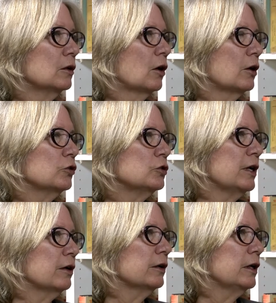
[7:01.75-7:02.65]
large
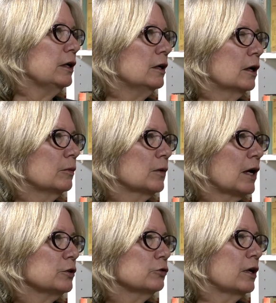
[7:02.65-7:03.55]
dairy
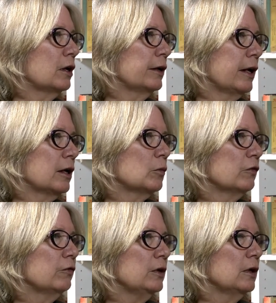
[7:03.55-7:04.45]
concentrated
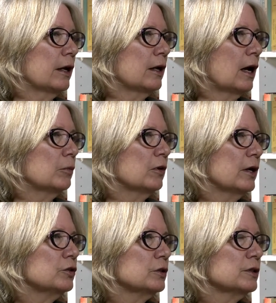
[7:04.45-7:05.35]
animal feedlot
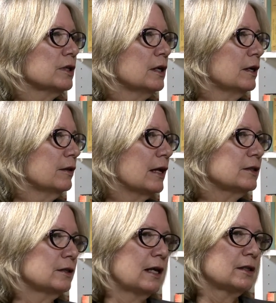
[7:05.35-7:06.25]
operations,
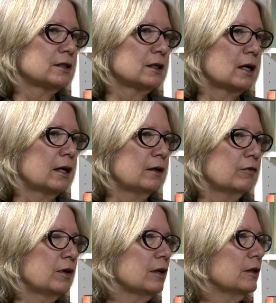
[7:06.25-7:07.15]
that's the kind of
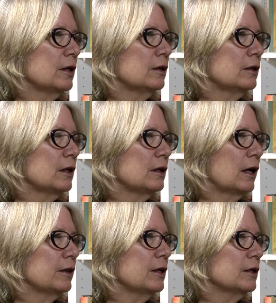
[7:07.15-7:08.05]
thing that
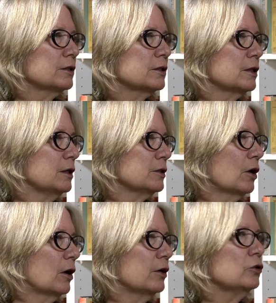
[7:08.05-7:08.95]
I think is
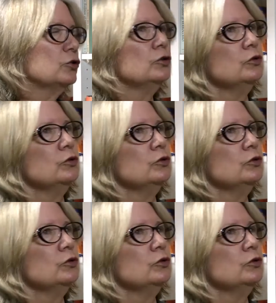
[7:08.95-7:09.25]
hard